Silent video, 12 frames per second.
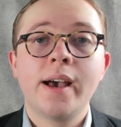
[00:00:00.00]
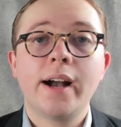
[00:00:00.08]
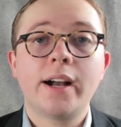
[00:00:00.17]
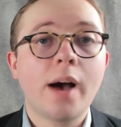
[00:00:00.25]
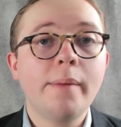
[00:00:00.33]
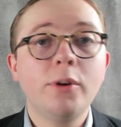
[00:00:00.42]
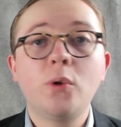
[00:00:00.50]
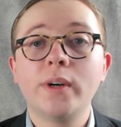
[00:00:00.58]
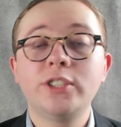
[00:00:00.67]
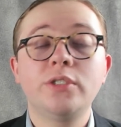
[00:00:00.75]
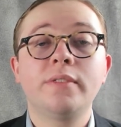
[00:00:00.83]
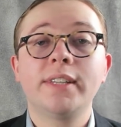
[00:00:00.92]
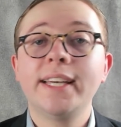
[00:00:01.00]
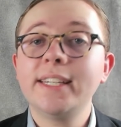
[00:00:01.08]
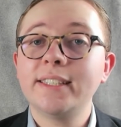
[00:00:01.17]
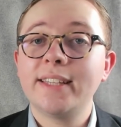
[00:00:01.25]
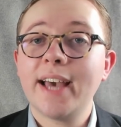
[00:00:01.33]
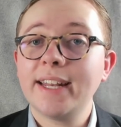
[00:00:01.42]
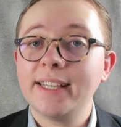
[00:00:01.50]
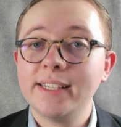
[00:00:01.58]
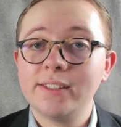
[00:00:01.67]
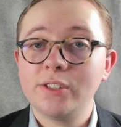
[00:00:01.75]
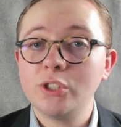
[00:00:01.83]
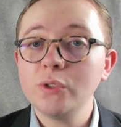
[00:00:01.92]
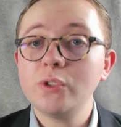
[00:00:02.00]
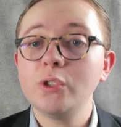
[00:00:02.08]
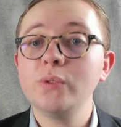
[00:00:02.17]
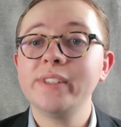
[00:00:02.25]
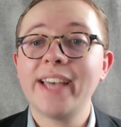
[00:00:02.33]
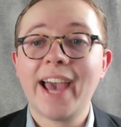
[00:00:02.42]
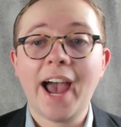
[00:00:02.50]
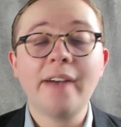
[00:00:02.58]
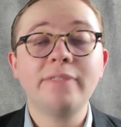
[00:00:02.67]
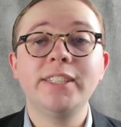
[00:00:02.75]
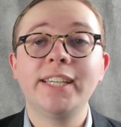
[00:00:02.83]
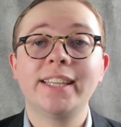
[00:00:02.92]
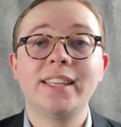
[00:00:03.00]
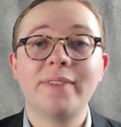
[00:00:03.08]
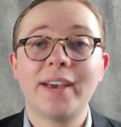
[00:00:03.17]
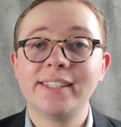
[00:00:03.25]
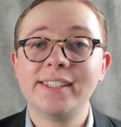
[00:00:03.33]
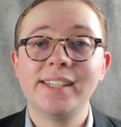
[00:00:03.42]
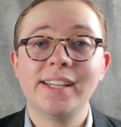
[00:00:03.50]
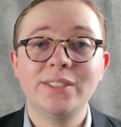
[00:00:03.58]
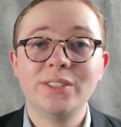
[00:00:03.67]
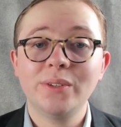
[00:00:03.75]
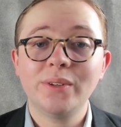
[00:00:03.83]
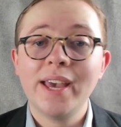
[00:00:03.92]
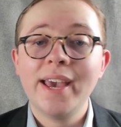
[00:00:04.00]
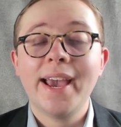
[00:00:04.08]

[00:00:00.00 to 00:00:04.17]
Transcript: A common question related to that is, do students have to get the vaccine at Duke?